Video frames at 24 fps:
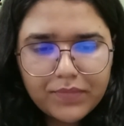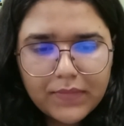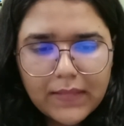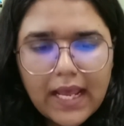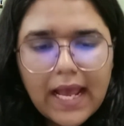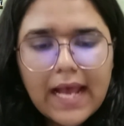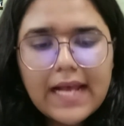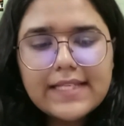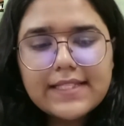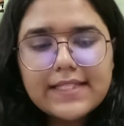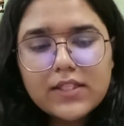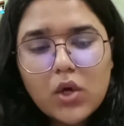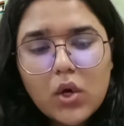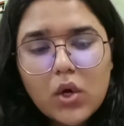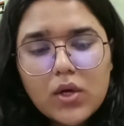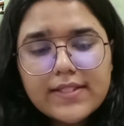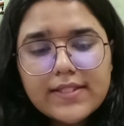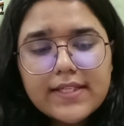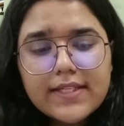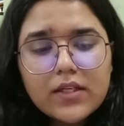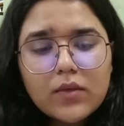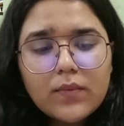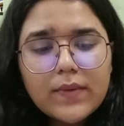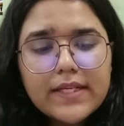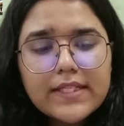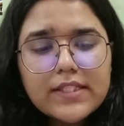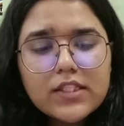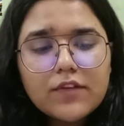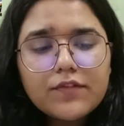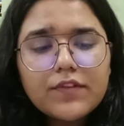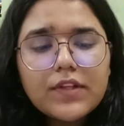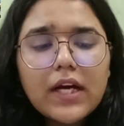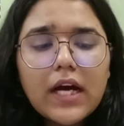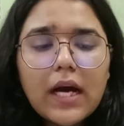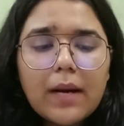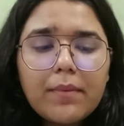As a consequence of
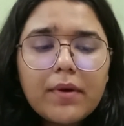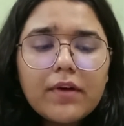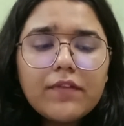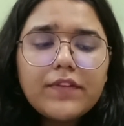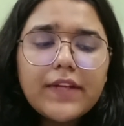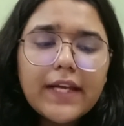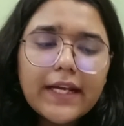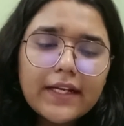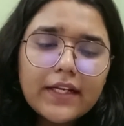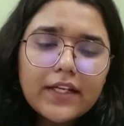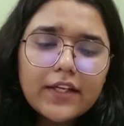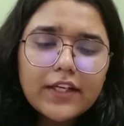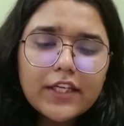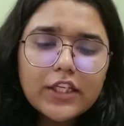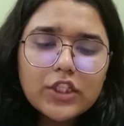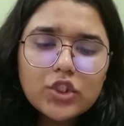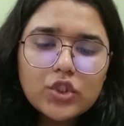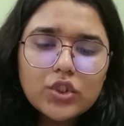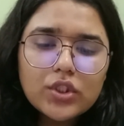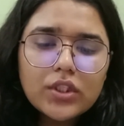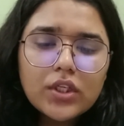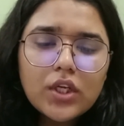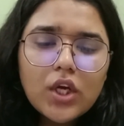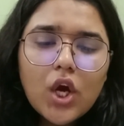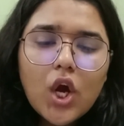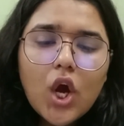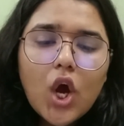the above declaration,